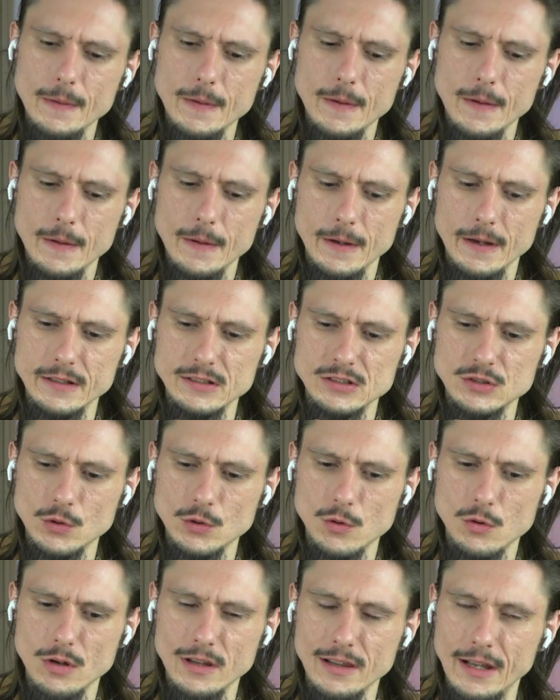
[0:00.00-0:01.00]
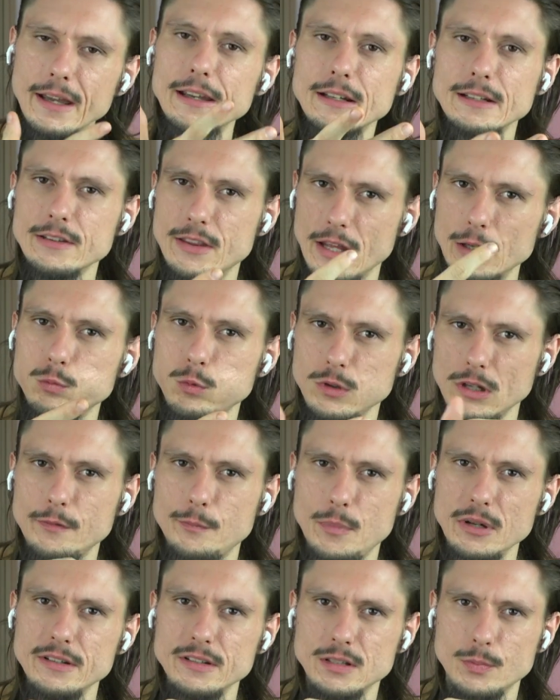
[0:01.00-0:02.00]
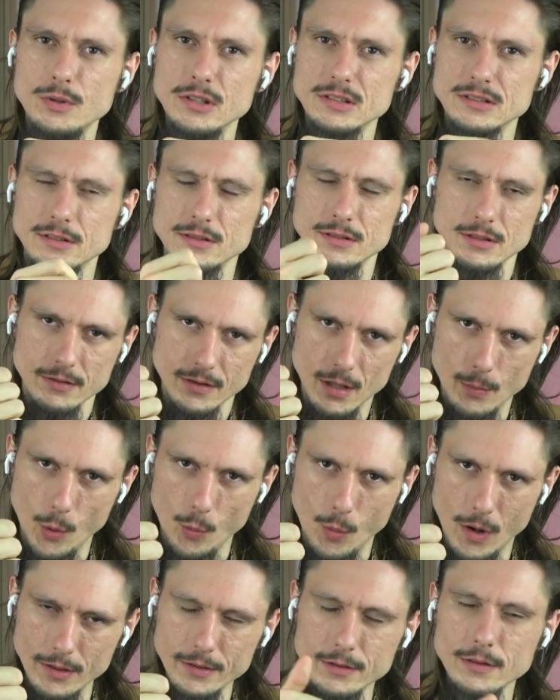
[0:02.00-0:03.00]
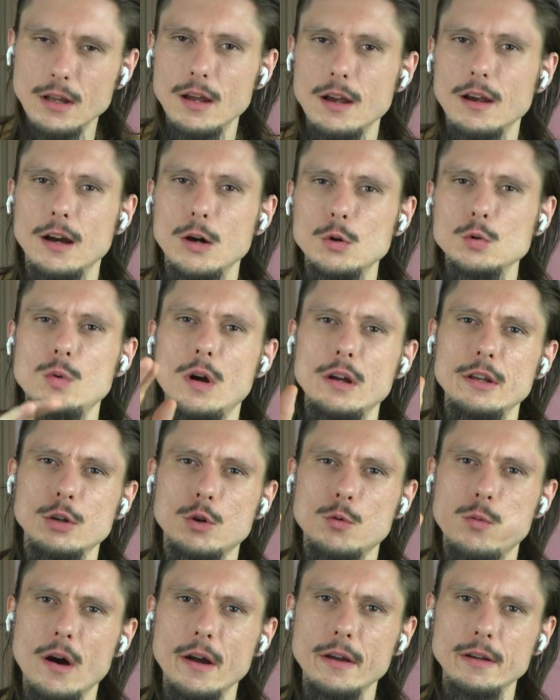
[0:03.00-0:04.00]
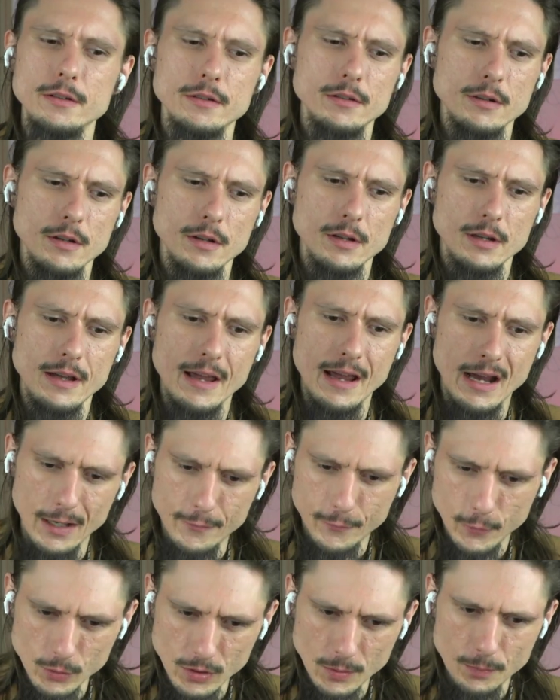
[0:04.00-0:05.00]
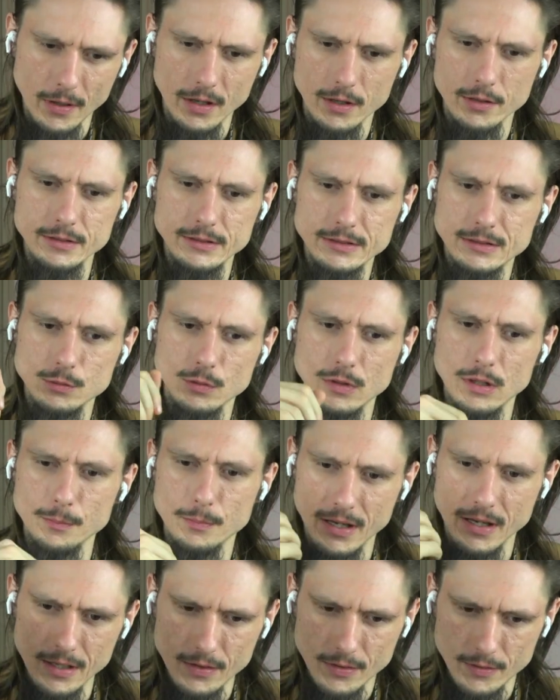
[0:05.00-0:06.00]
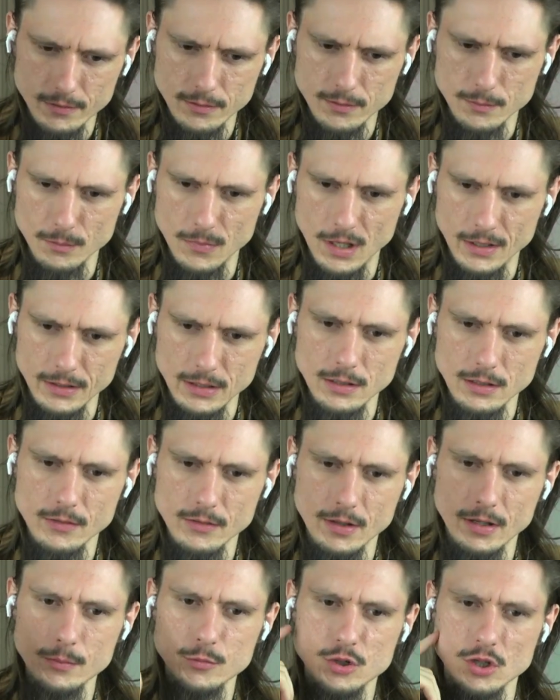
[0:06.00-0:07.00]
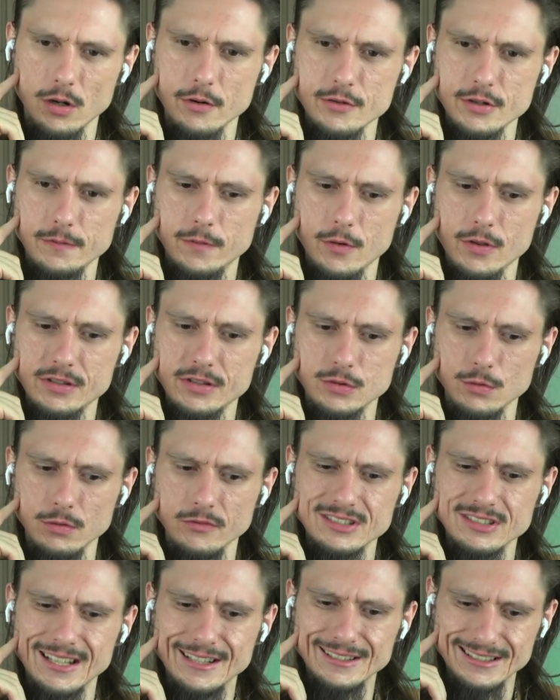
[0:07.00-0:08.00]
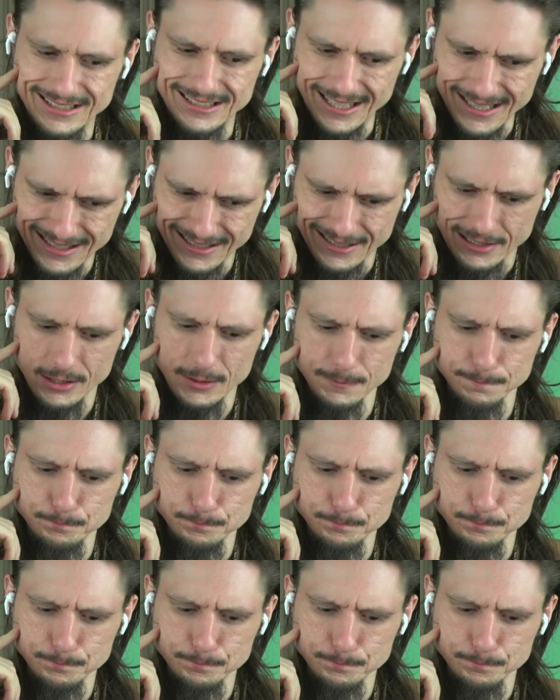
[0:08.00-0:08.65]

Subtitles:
And so likely that would have been his business. Number 1, how do I acquire affluent parents who can pay the money that I'm charging for the service? And secondly,